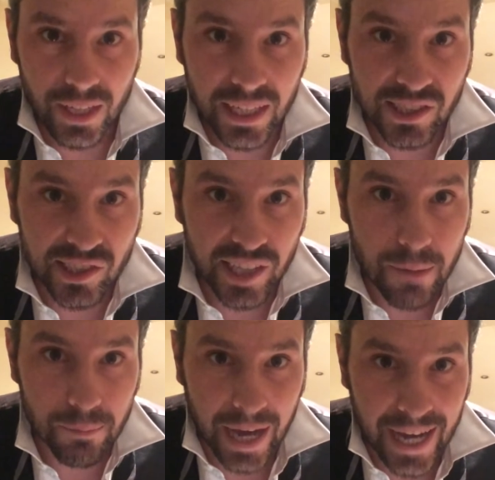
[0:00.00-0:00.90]
it's a
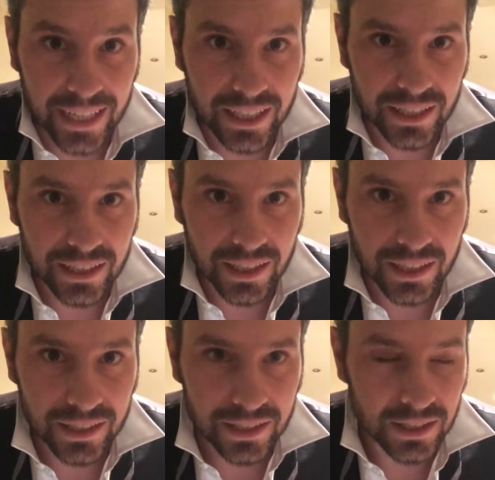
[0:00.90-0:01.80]
setback.
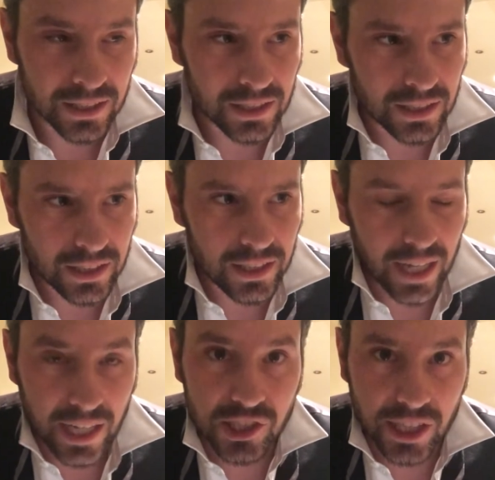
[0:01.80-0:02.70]

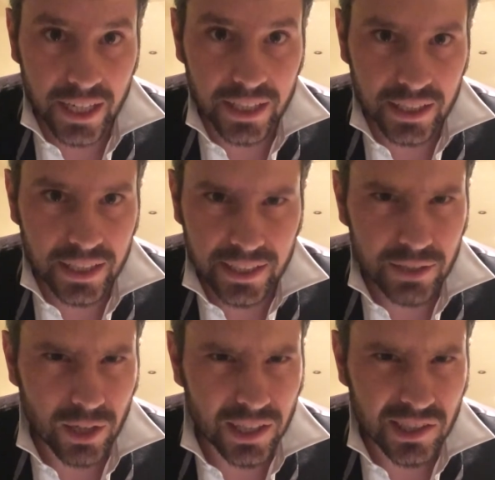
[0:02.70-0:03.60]
Hashtag
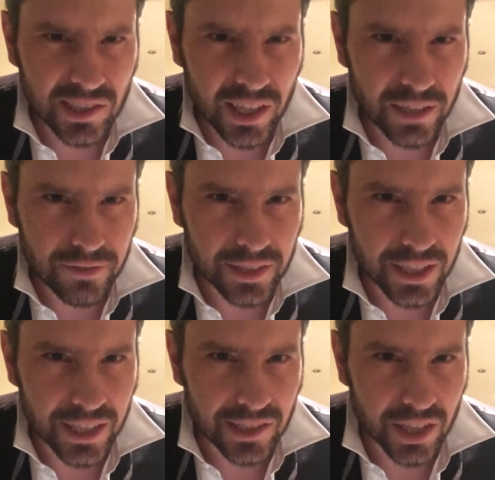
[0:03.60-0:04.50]
indie writer's life.
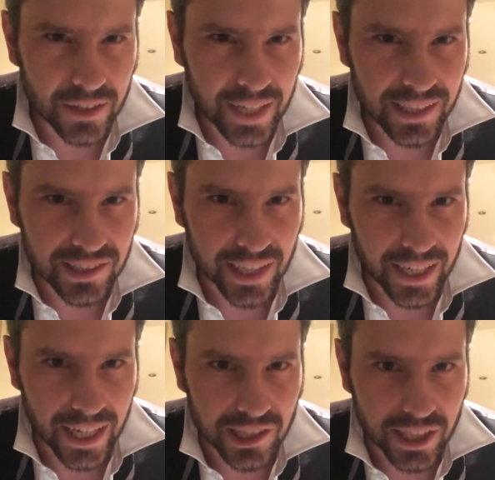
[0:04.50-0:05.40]
Is it okay to say
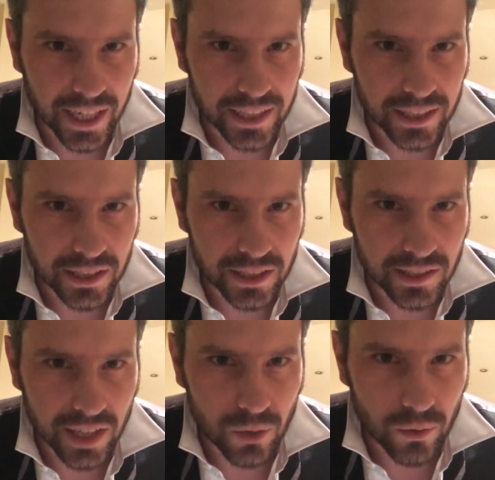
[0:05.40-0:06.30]
hashtag? Is
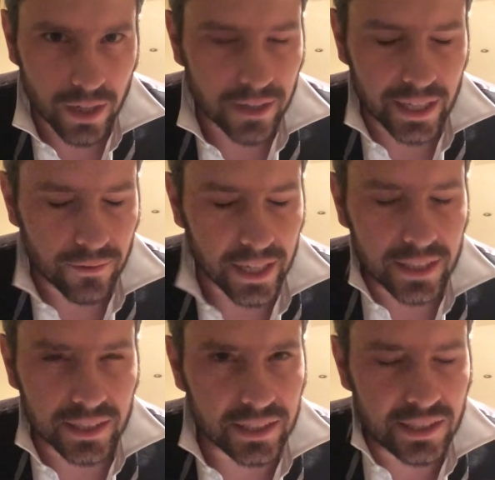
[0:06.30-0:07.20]
that all right? Anyway,
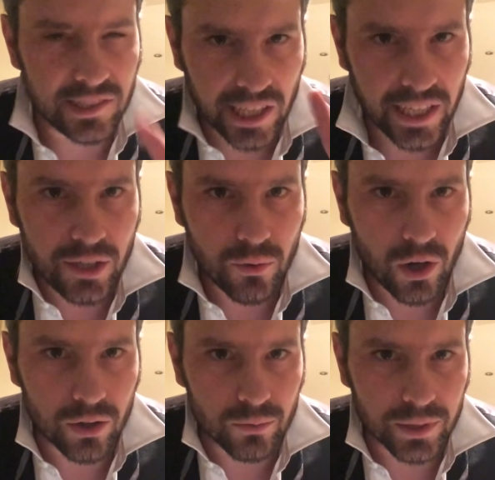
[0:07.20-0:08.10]
continue
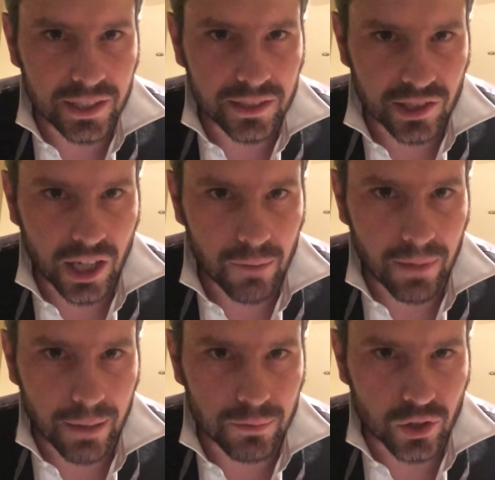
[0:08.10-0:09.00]
on with the time
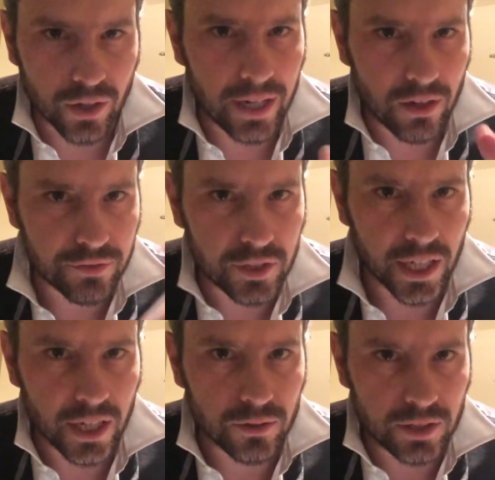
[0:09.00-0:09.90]
lapse. All right, off you go.